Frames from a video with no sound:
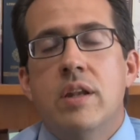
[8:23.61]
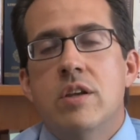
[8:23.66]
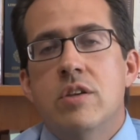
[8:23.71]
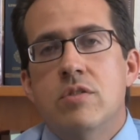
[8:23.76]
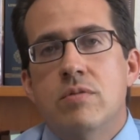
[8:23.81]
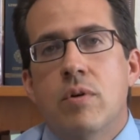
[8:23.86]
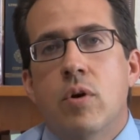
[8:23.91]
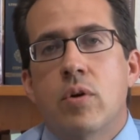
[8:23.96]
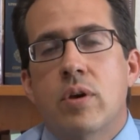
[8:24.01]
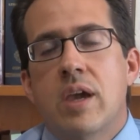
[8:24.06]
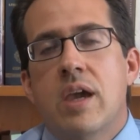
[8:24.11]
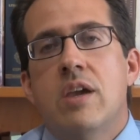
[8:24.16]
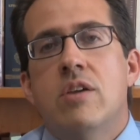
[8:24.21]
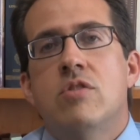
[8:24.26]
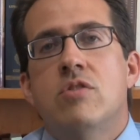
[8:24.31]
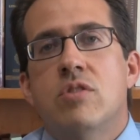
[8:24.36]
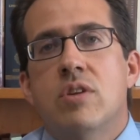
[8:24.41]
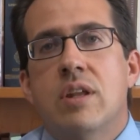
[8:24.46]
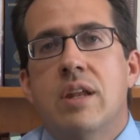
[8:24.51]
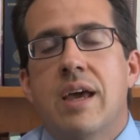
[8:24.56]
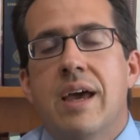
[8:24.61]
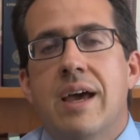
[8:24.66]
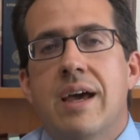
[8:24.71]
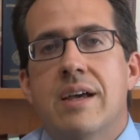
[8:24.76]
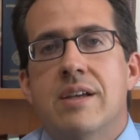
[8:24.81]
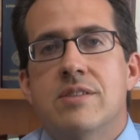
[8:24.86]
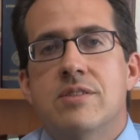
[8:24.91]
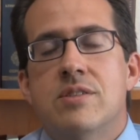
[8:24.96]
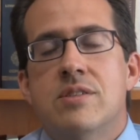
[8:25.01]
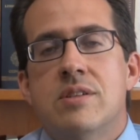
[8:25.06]
his vocation
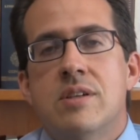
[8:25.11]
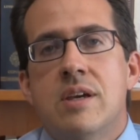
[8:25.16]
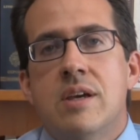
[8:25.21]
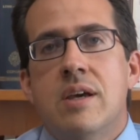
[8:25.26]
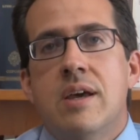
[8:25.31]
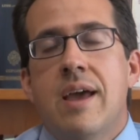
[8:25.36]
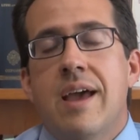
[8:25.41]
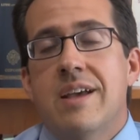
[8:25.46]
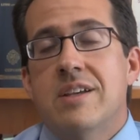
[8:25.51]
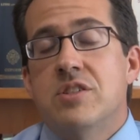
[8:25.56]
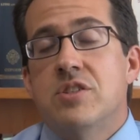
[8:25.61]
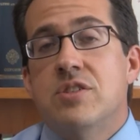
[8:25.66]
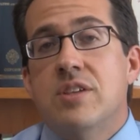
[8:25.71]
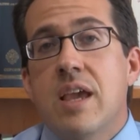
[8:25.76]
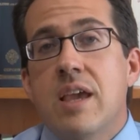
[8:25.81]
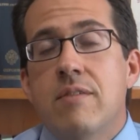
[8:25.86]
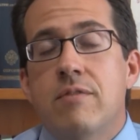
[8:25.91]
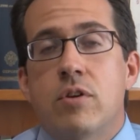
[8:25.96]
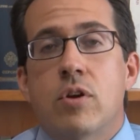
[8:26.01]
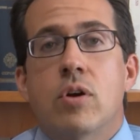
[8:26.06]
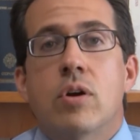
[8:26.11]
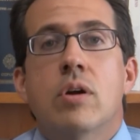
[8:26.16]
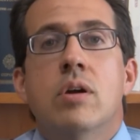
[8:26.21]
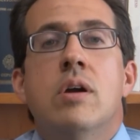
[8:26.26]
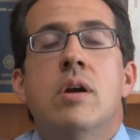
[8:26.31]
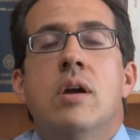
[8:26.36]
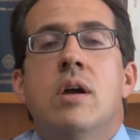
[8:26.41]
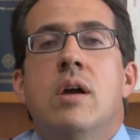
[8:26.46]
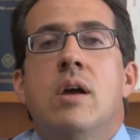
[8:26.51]
as as Savior,